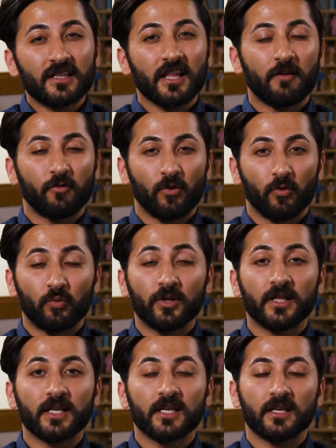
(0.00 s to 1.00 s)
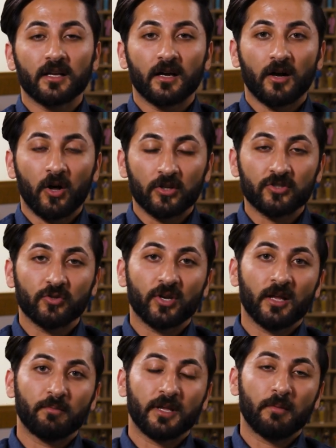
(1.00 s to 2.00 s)
level really also
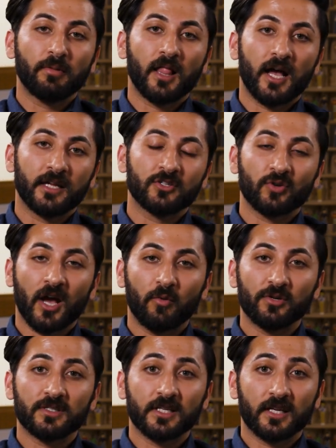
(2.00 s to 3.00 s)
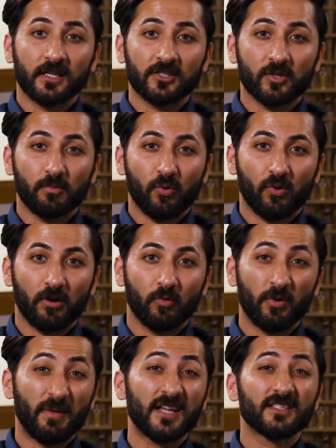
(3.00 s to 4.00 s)
can be applied to how we're seeking support.
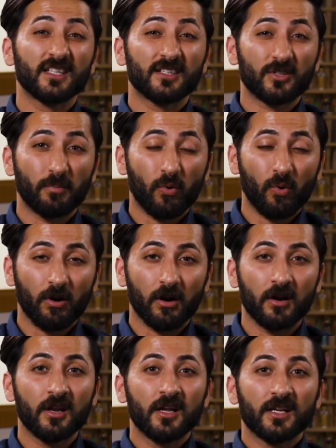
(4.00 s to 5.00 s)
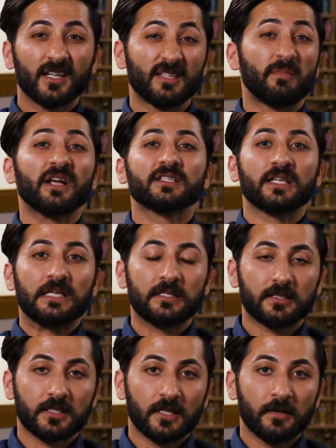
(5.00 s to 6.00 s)
We may seek support because it makes it
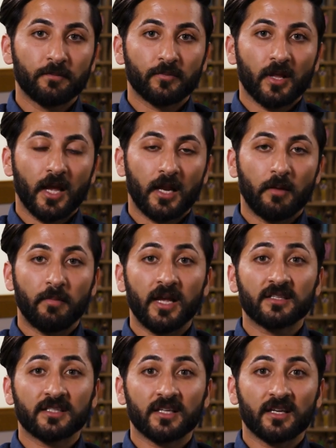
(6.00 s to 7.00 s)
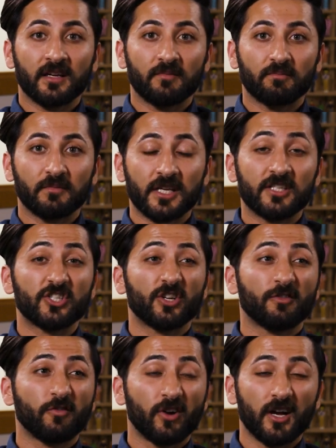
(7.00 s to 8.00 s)
easy, and it makes it
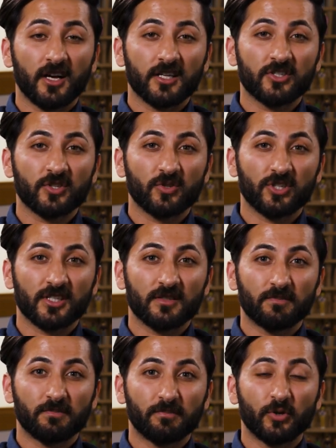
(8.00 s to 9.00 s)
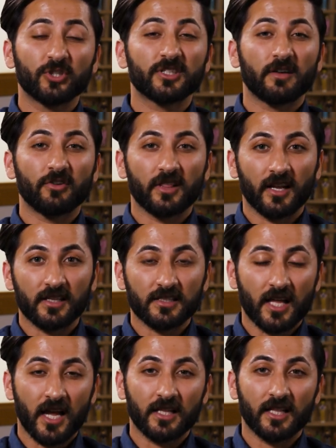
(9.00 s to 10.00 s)
easier for us to just push everything
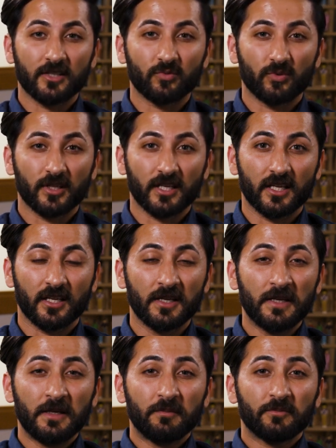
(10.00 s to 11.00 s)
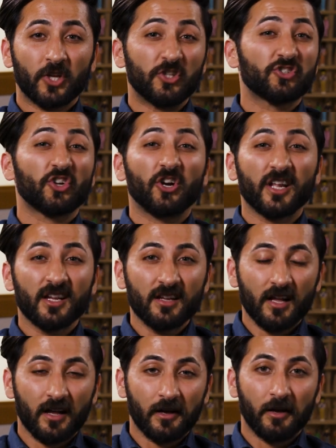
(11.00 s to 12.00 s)
aside that's really
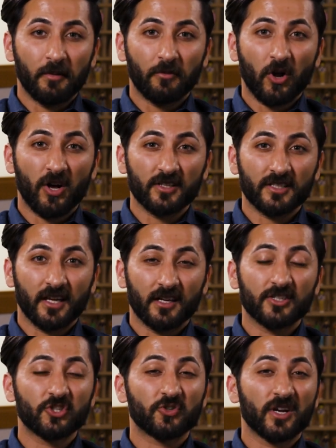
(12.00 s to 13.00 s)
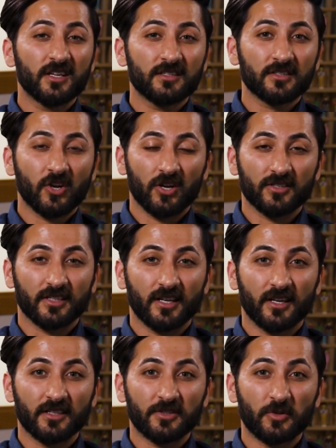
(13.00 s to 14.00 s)
concerning, causing us stress, causing
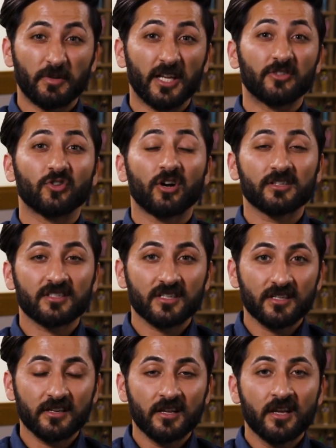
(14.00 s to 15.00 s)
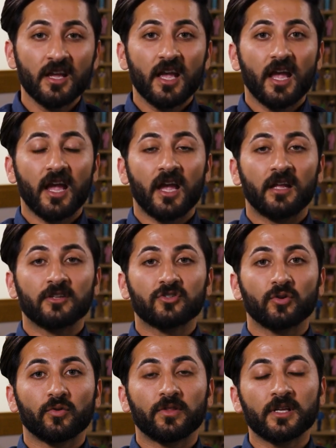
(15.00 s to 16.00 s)
us to be exhausted. And
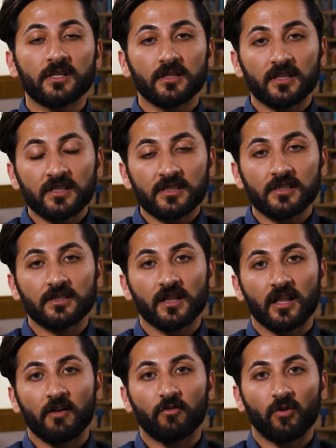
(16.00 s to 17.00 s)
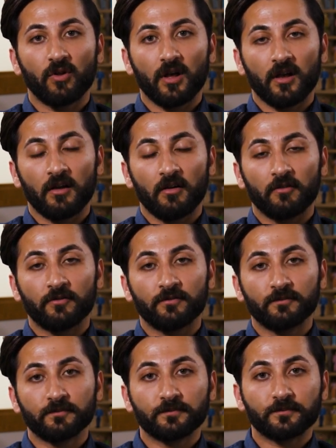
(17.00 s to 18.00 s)
so this is the level of
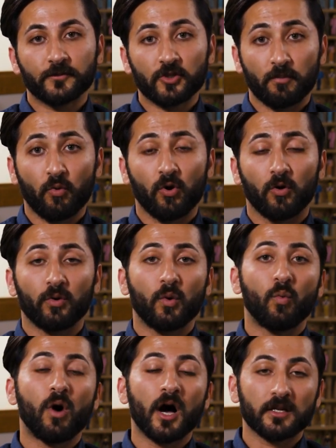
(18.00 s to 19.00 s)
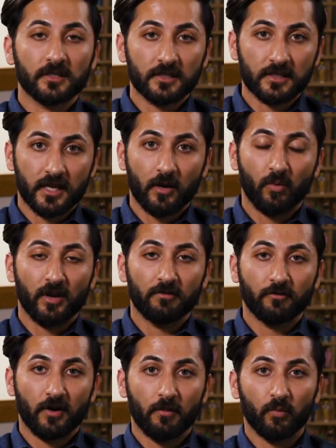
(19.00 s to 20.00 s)
support we want to stay away
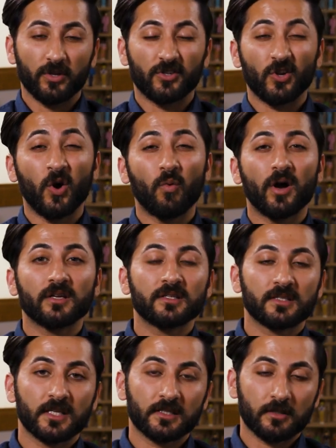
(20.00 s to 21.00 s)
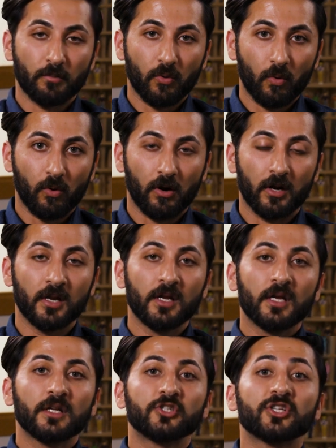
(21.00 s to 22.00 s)
from. We don't want to seek support
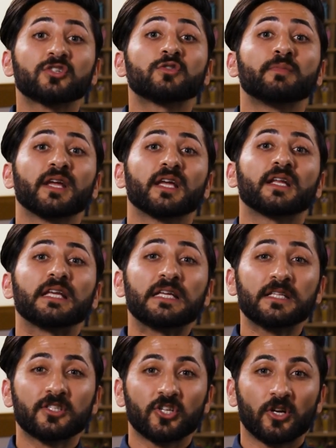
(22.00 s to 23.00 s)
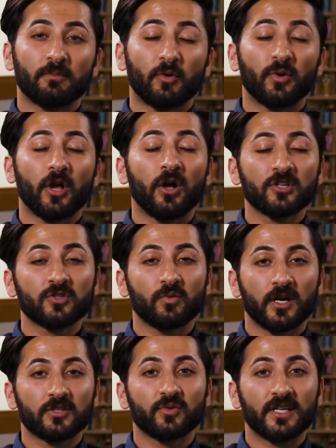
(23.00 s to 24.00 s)
just to make it easier, but we also
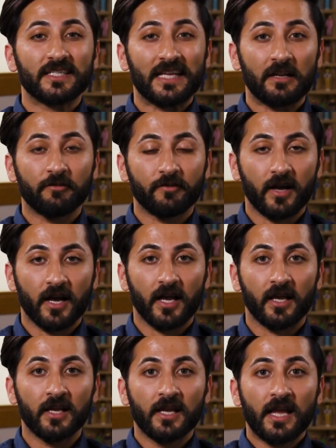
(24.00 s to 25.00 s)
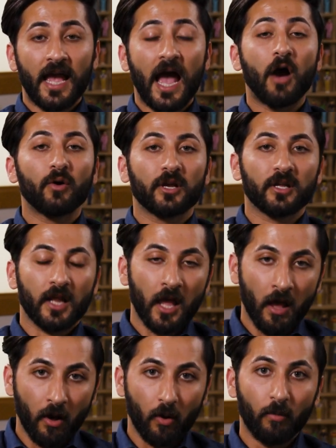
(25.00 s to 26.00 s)
want to identify how it could
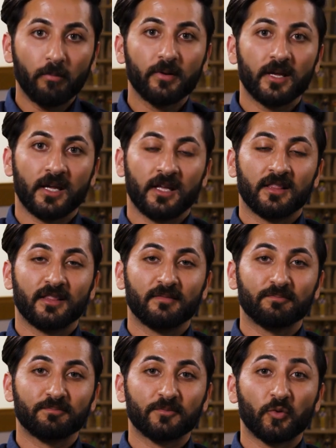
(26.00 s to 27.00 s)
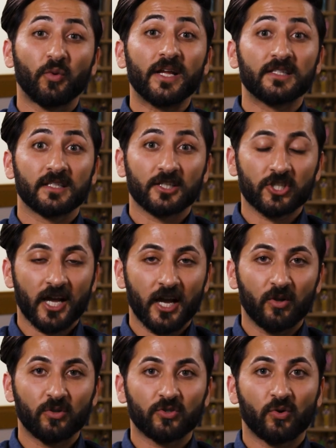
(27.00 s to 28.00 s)
help in raising the
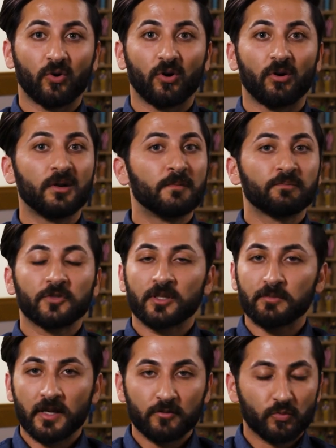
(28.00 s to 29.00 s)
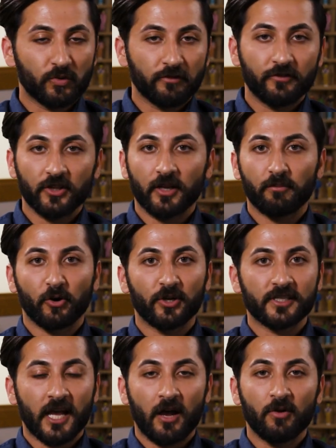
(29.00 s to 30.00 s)
child, or sometimes when we're feeling
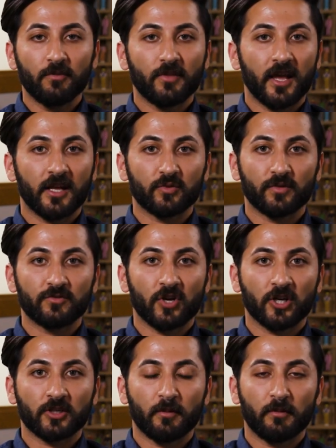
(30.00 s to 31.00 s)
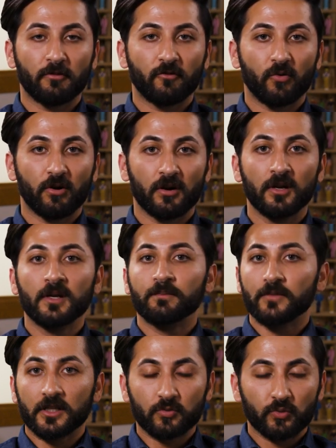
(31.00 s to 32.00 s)
burnt out, as we've talked about before,
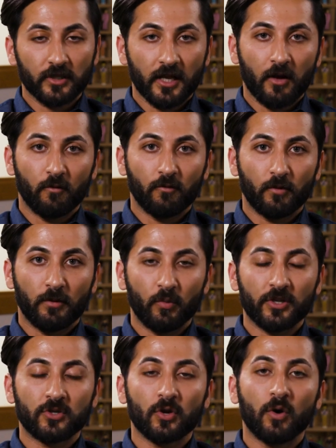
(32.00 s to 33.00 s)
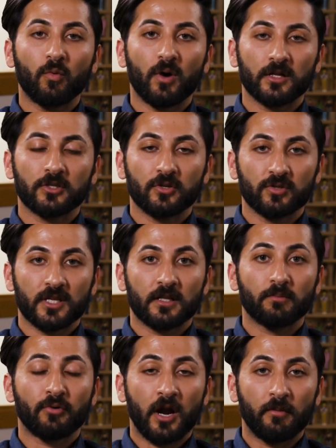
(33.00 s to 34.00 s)
it's really helpful, but we don't want to use that as
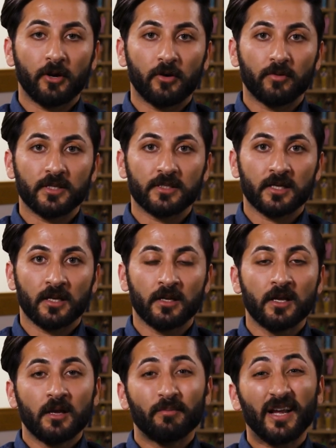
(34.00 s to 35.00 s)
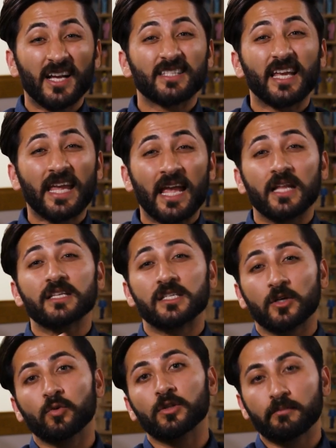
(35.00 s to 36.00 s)
a primary reason. Because I can't
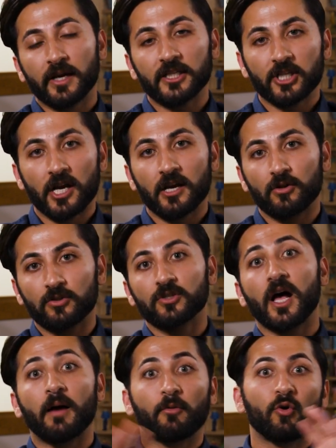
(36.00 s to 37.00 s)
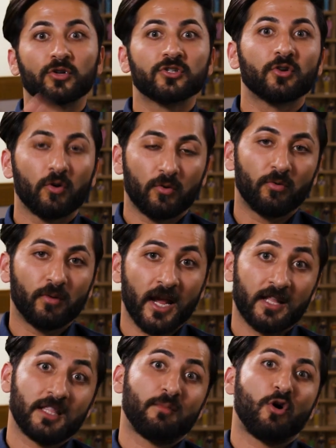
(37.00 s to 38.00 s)
deal with my child, I'm going to go
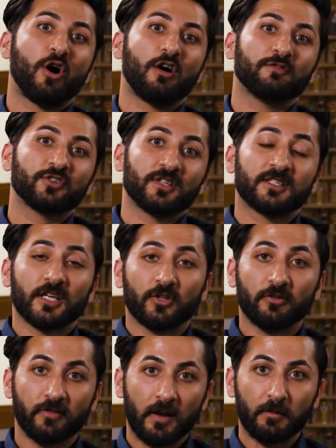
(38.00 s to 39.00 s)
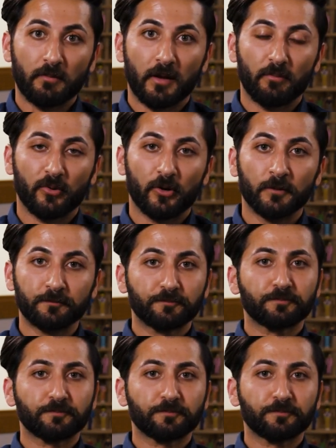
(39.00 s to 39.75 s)
hand them off to this other family member.